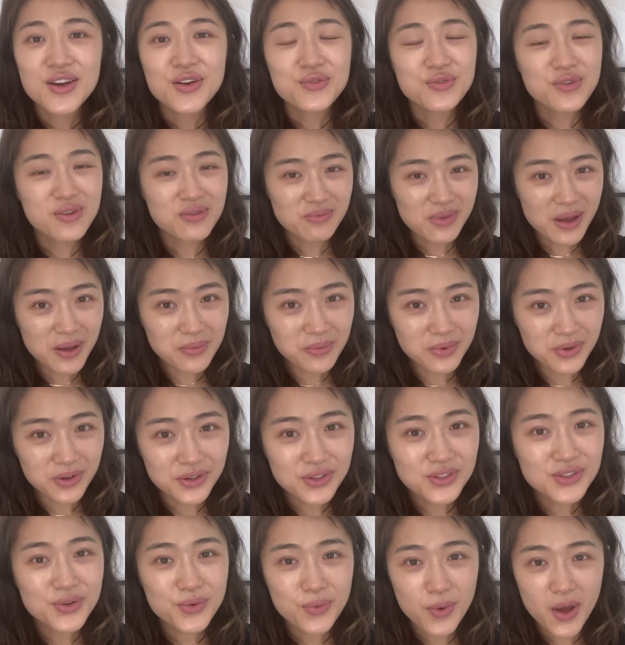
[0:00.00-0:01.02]

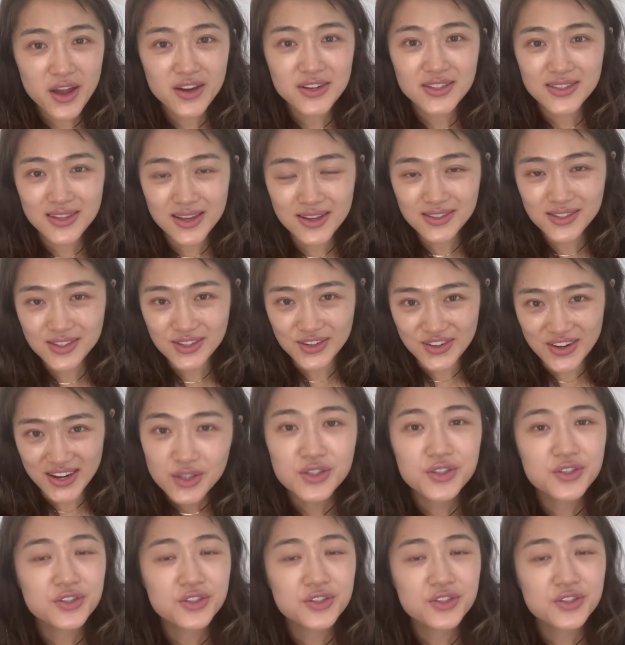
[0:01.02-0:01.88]
remember to wear sunscreen.